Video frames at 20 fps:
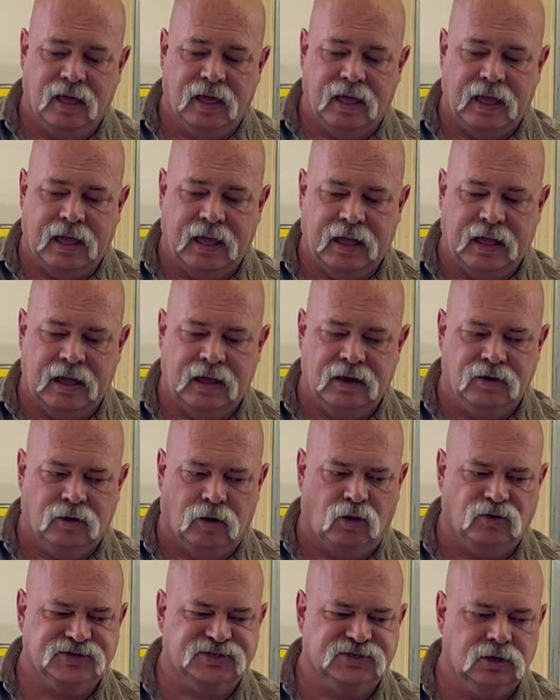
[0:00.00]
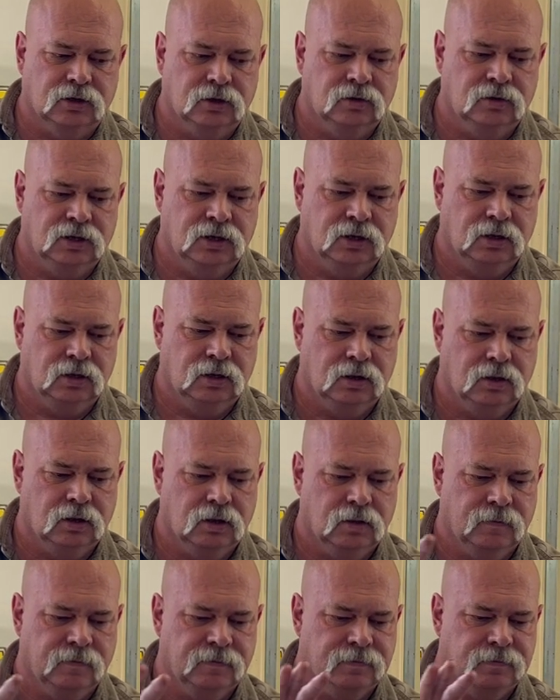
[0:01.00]
And also
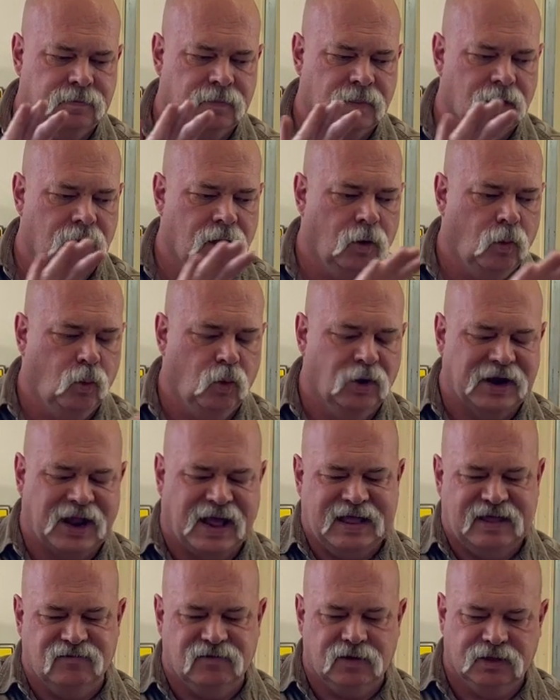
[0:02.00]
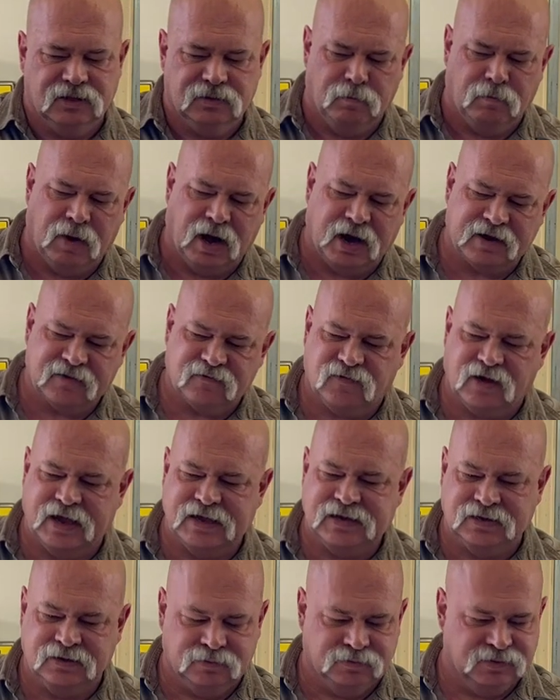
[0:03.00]
what I have
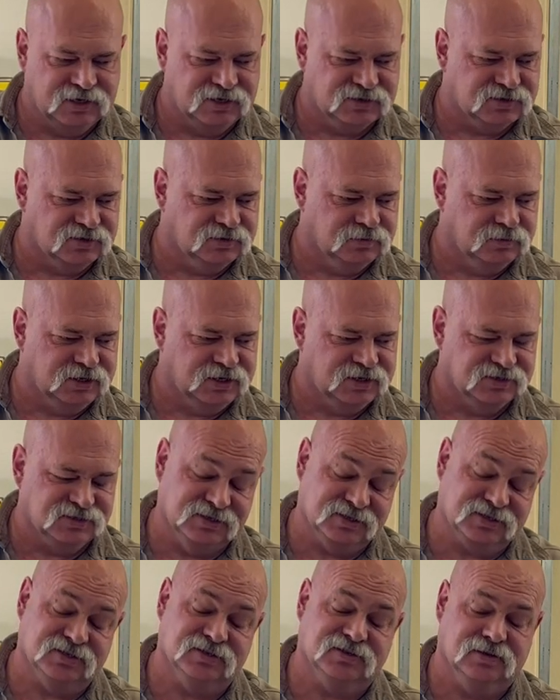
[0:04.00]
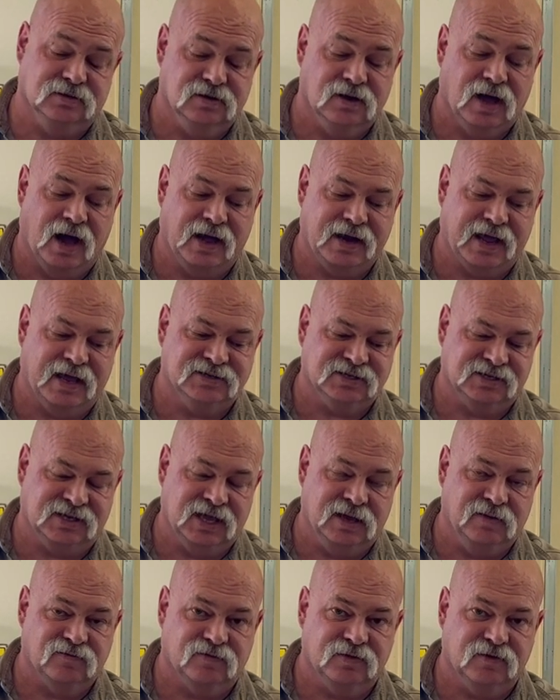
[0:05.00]
modified it, because this is not as it
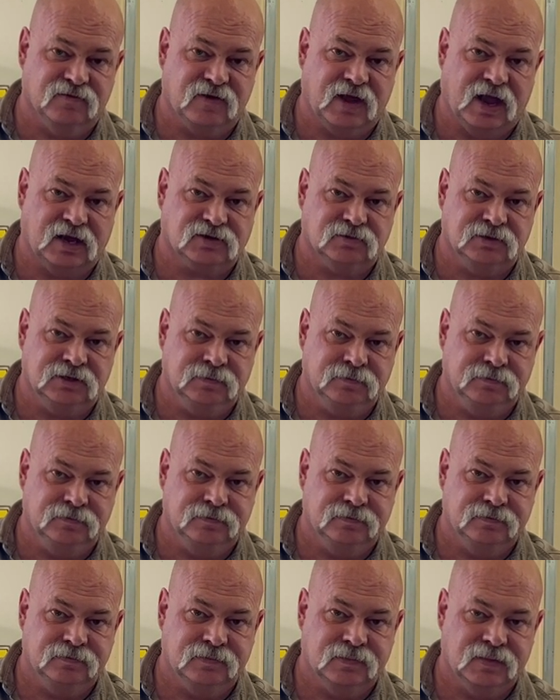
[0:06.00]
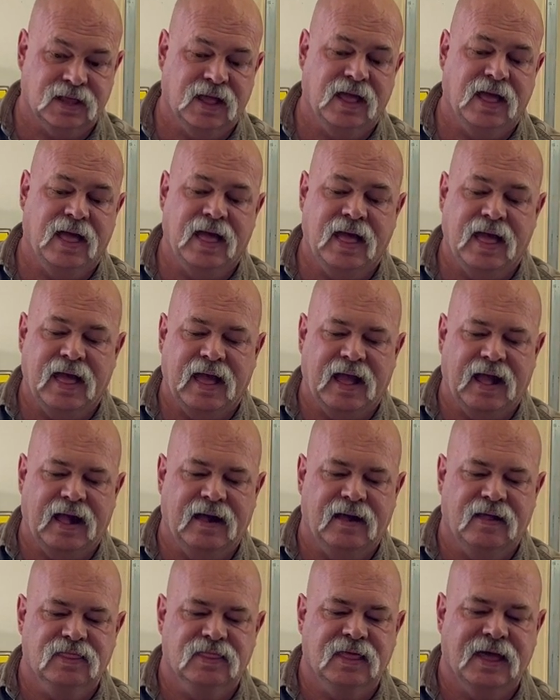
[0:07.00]
came from the factory,
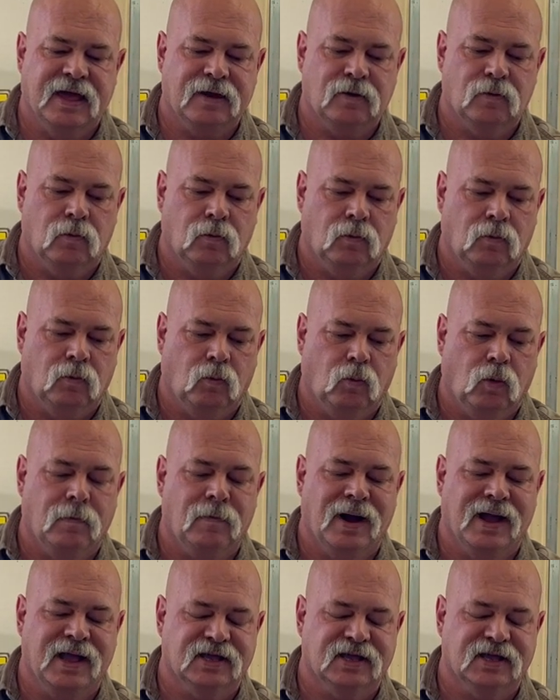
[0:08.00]
and that what my